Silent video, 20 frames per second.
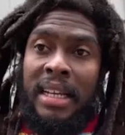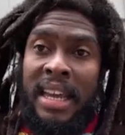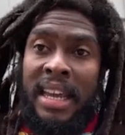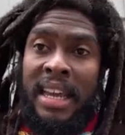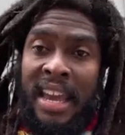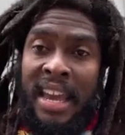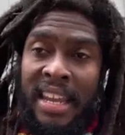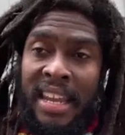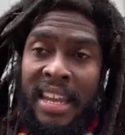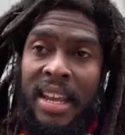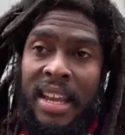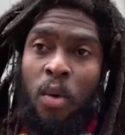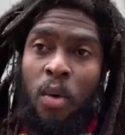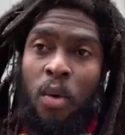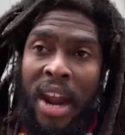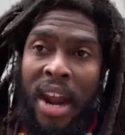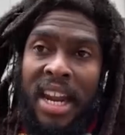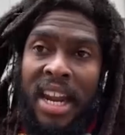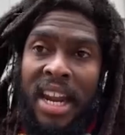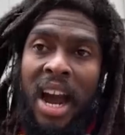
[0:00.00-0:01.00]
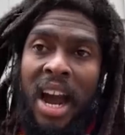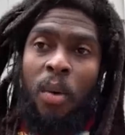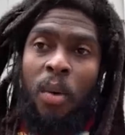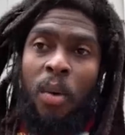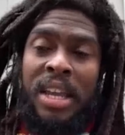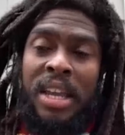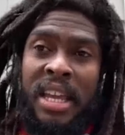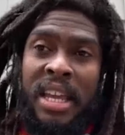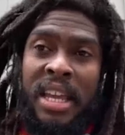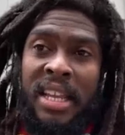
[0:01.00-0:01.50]
Haiti right
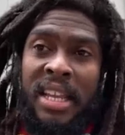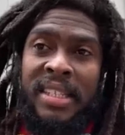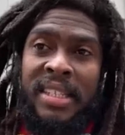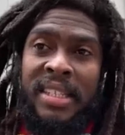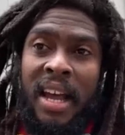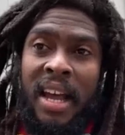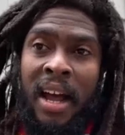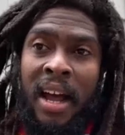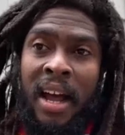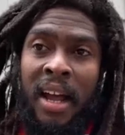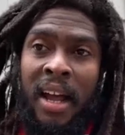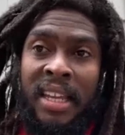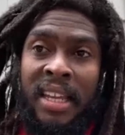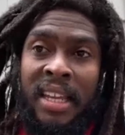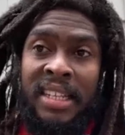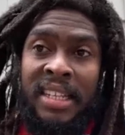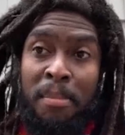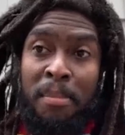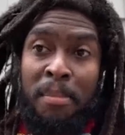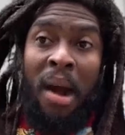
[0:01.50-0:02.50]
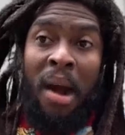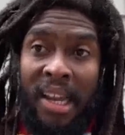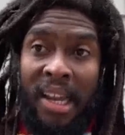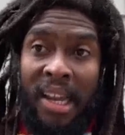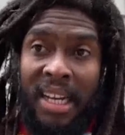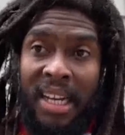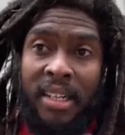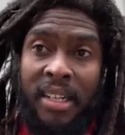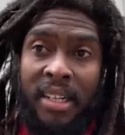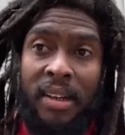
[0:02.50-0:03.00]
now it is a
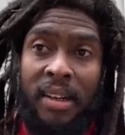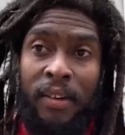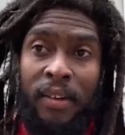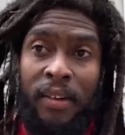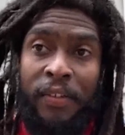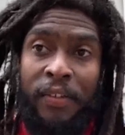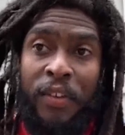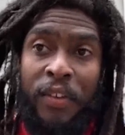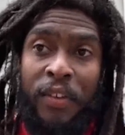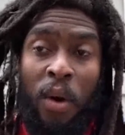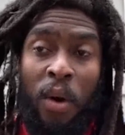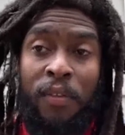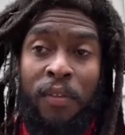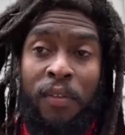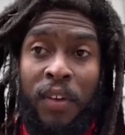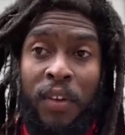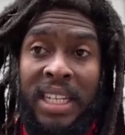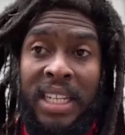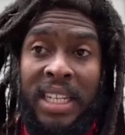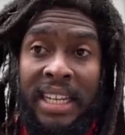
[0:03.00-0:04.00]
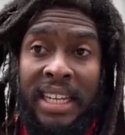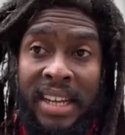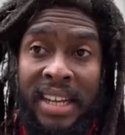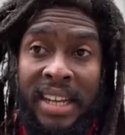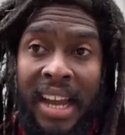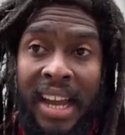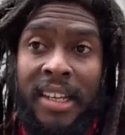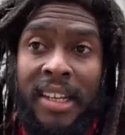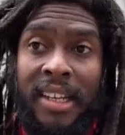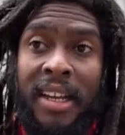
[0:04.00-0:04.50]
market for the
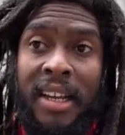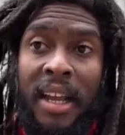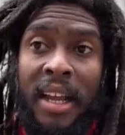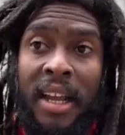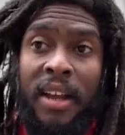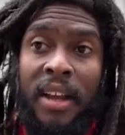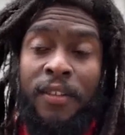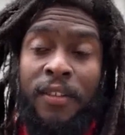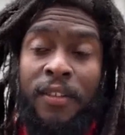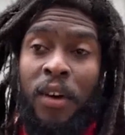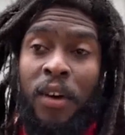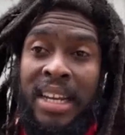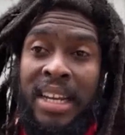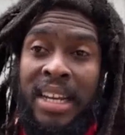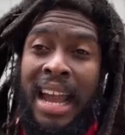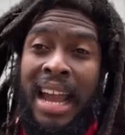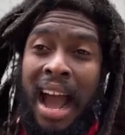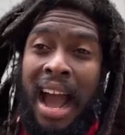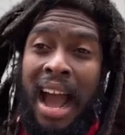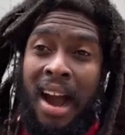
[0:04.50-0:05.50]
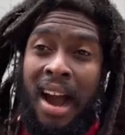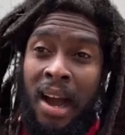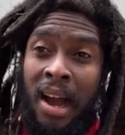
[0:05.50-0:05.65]
gang, for the